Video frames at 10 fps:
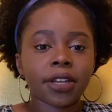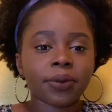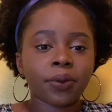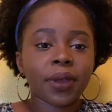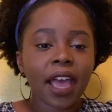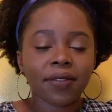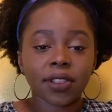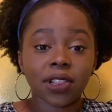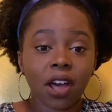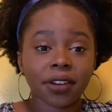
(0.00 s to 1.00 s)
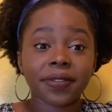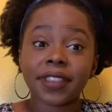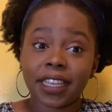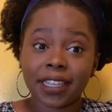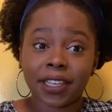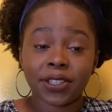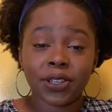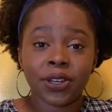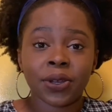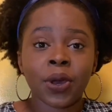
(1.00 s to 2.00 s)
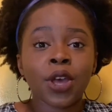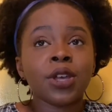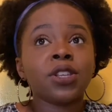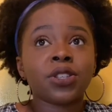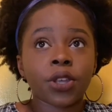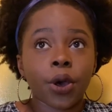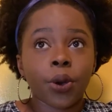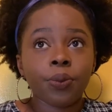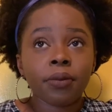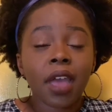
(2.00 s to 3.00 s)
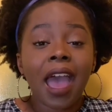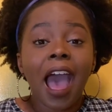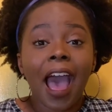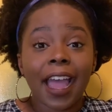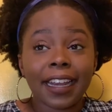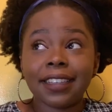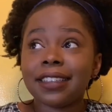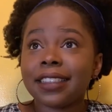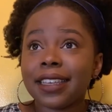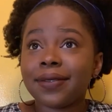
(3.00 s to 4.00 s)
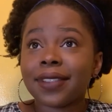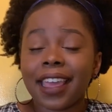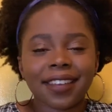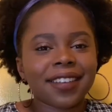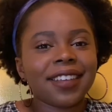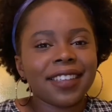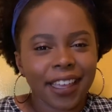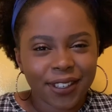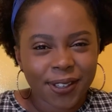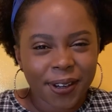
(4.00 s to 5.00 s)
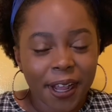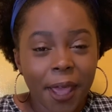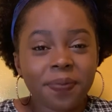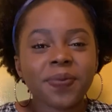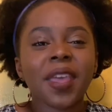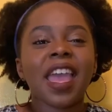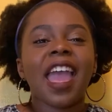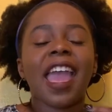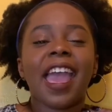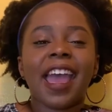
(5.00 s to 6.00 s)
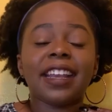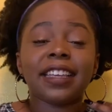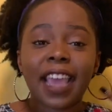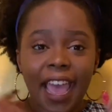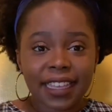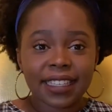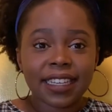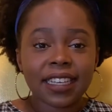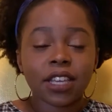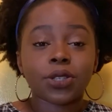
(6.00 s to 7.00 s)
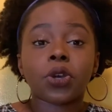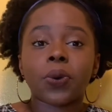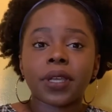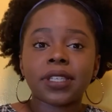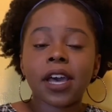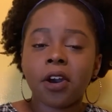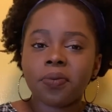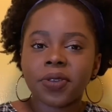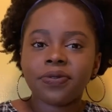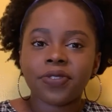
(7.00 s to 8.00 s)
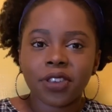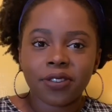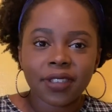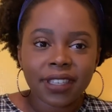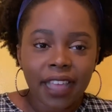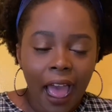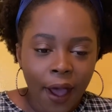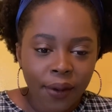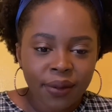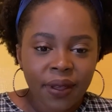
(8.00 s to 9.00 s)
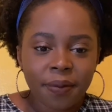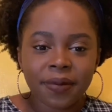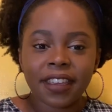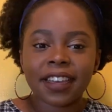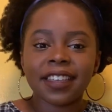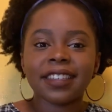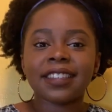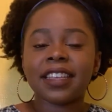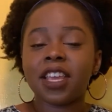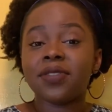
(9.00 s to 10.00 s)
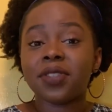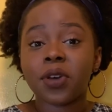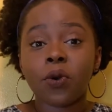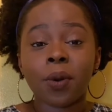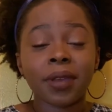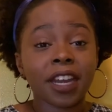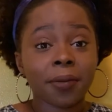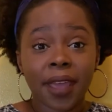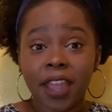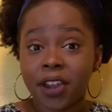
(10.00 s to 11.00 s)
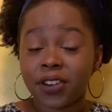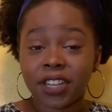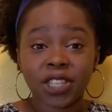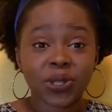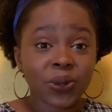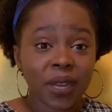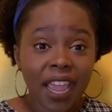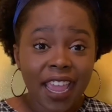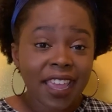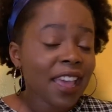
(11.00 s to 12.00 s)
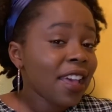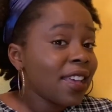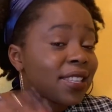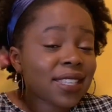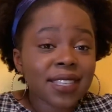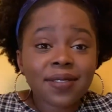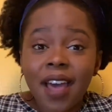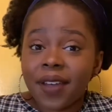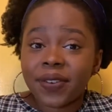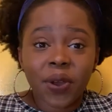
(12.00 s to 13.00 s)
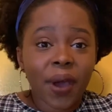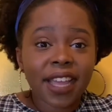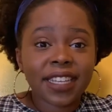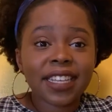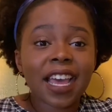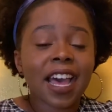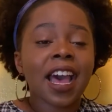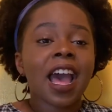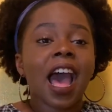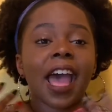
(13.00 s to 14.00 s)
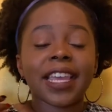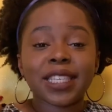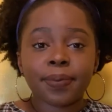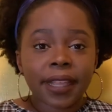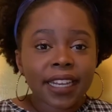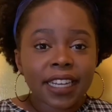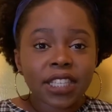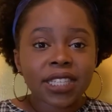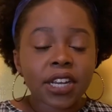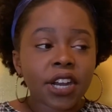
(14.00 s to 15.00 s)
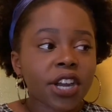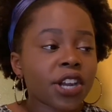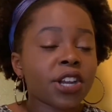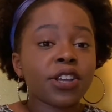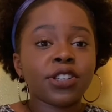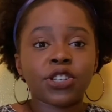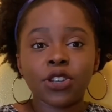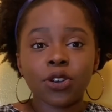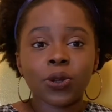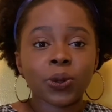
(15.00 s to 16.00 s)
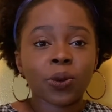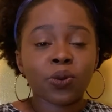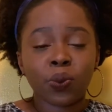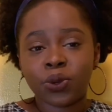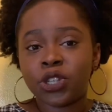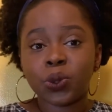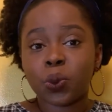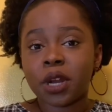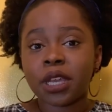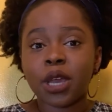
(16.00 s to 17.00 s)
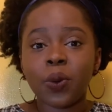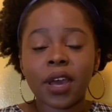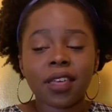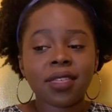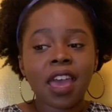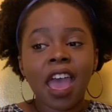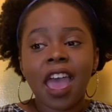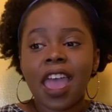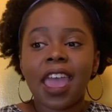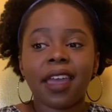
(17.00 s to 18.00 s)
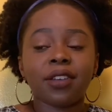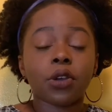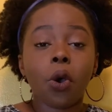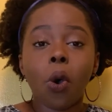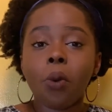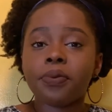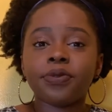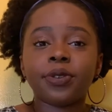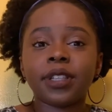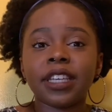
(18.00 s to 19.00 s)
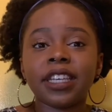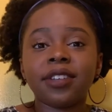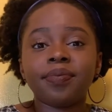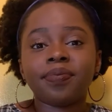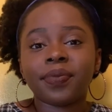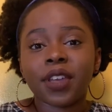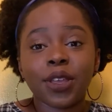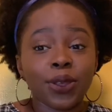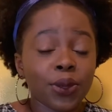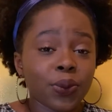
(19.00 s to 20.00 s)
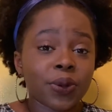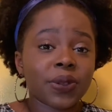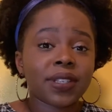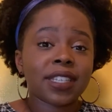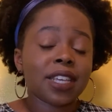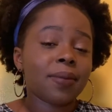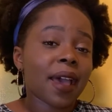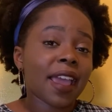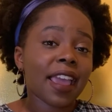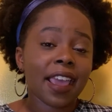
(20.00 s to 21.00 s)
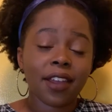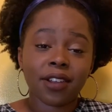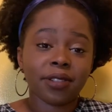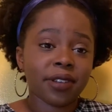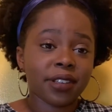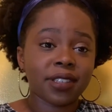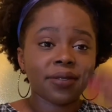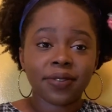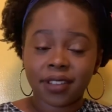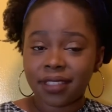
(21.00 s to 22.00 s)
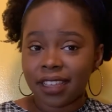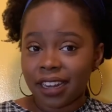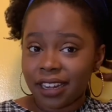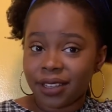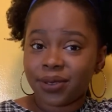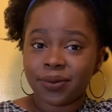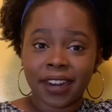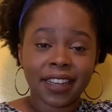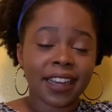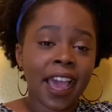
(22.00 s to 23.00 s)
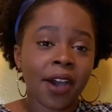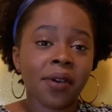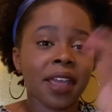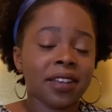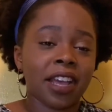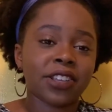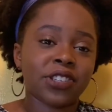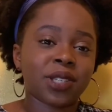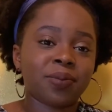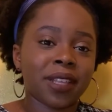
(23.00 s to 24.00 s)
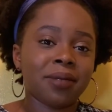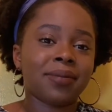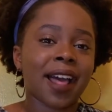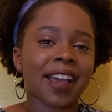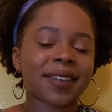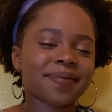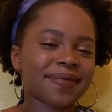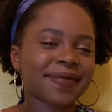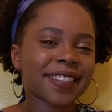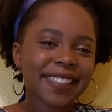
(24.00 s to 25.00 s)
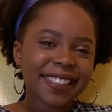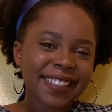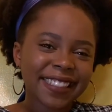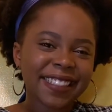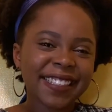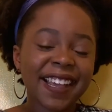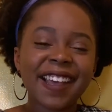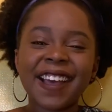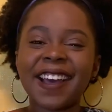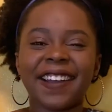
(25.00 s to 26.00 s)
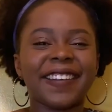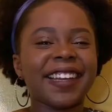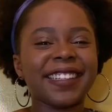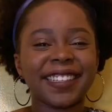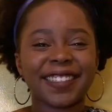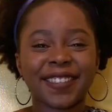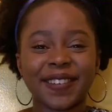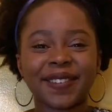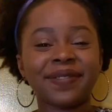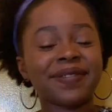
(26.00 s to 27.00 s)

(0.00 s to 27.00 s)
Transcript: we have a lot of thinking to do. So I need to leave like yesterday, and Cassy is going to help me figure this out, because even though I'm getting my hair done today, still have no idea. I explained it to her. She knows what she's working with, and hopefully you will see my hair look different than it is right now and not just plain black. All right, let's go.